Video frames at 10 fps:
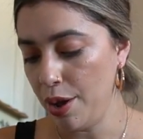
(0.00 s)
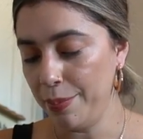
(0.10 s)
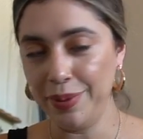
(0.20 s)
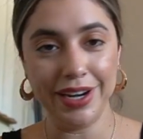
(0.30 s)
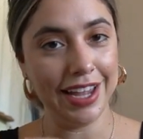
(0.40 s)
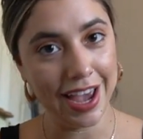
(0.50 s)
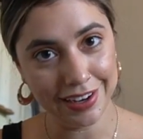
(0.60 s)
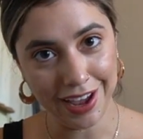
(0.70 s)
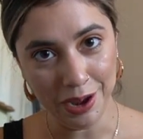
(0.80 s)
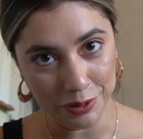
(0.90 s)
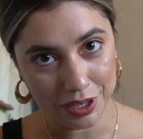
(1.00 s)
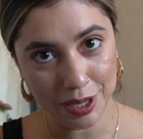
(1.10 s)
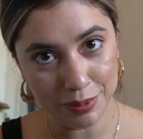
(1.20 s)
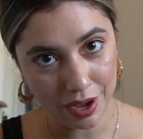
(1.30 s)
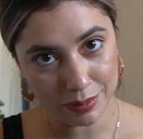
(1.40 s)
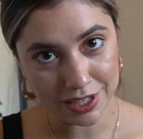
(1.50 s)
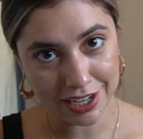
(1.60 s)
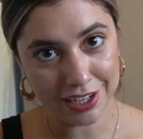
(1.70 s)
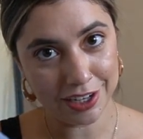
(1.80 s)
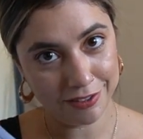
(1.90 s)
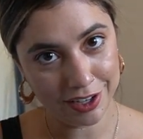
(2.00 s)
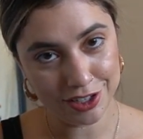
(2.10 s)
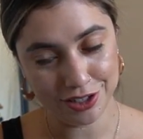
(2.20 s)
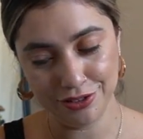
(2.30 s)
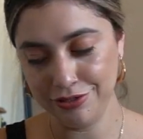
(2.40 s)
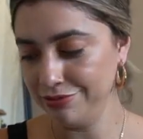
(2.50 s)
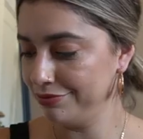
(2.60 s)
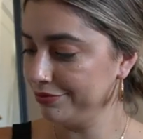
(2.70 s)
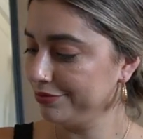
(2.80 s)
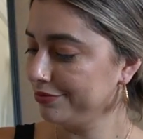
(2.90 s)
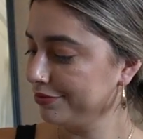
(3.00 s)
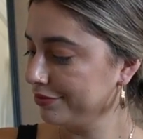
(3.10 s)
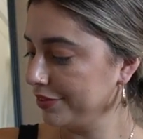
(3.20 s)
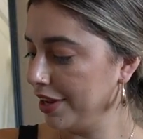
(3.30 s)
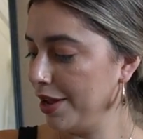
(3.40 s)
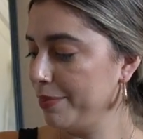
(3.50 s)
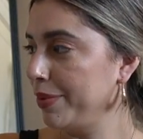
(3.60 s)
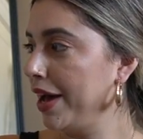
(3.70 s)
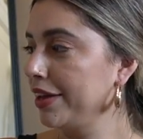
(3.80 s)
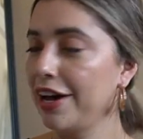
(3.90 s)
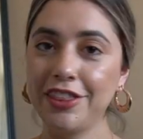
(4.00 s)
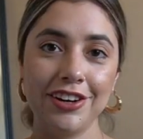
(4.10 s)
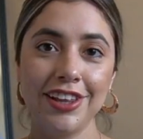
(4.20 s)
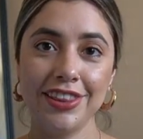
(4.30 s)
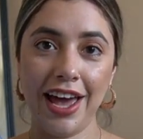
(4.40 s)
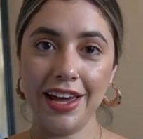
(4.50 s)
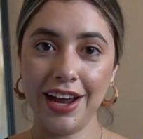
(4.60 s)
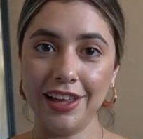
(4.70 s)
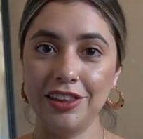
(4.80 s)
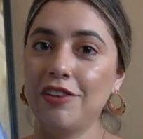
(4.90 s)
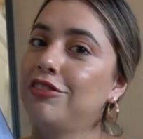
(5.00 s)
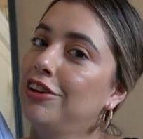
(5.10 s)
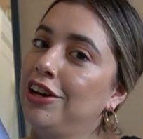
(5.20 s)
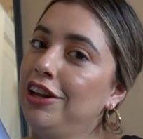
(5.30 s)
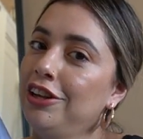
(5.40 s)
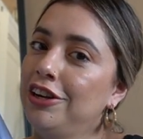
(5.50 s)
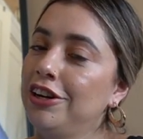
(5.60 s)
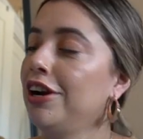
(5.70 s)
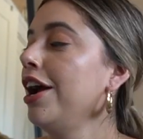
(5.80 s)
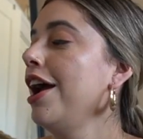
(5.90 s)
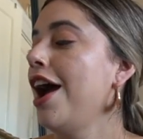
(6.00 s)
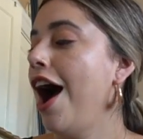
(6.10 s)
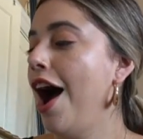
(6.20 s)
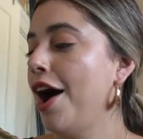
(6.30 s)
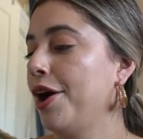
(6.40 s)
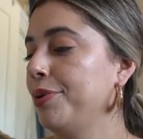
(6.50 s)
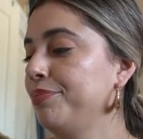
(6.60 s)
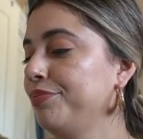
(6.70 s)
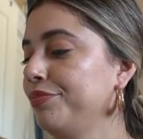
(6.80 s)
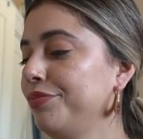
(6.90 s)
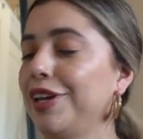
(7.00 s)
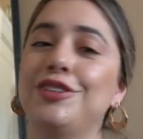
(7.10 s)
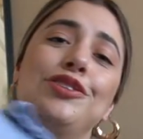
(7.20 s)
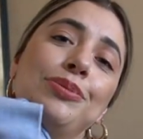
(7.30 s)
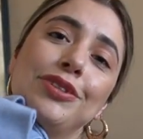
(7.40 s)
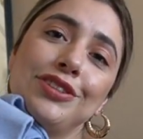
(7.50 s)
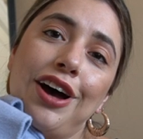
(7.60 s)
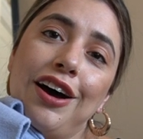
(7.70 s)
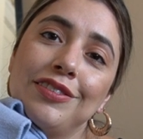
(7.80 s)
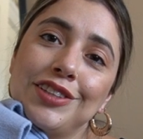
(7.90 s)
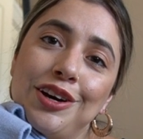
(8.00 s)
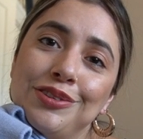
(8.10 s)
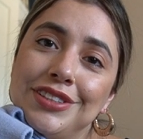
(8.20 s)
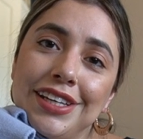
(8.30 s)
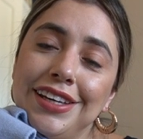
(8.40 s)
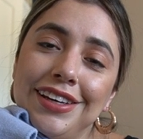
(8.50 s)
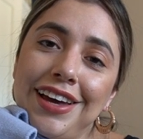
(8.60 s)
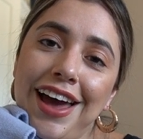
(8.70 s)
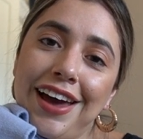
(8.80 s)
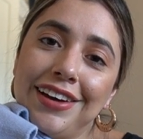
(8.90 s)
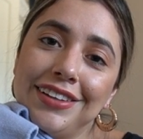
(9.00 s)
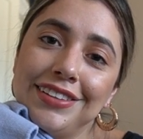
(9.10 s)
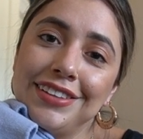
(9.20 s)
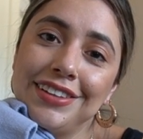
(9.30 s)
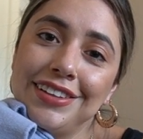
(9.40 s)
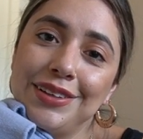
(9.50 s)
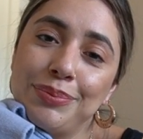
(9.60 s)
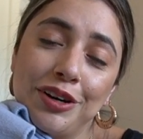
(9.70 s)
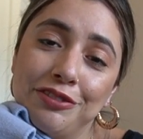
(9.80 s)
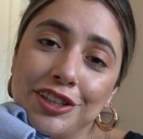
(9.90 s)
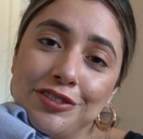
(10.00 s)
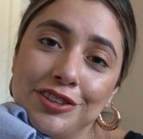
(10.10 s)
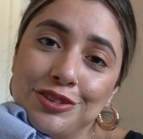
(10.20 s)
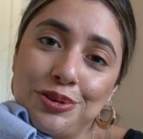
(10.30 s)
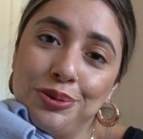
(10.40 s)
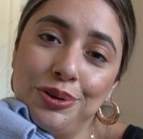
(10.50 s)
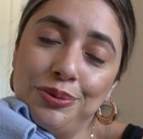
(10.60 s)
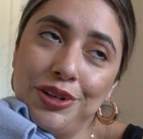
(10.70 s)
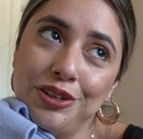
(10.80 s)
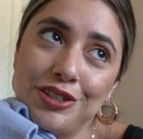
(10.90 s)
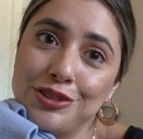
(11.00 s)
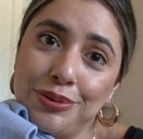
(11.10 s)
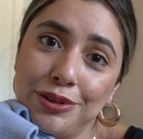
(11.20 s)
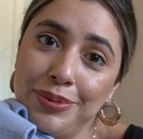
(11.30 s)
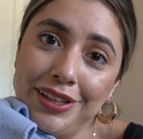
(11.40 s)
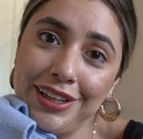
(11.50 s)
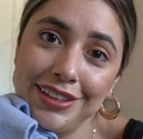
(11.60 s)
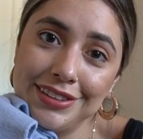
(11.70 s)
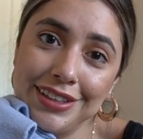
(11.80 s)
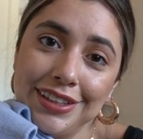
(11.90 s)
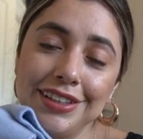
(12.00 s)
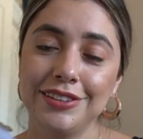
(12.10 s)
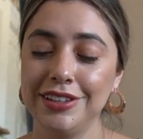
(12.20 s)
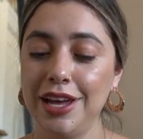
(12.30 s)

but again, I will keep you updated if I do. But other than that, I love the color. It's super soft, cozy, and perfect for school when you just want to be lazy,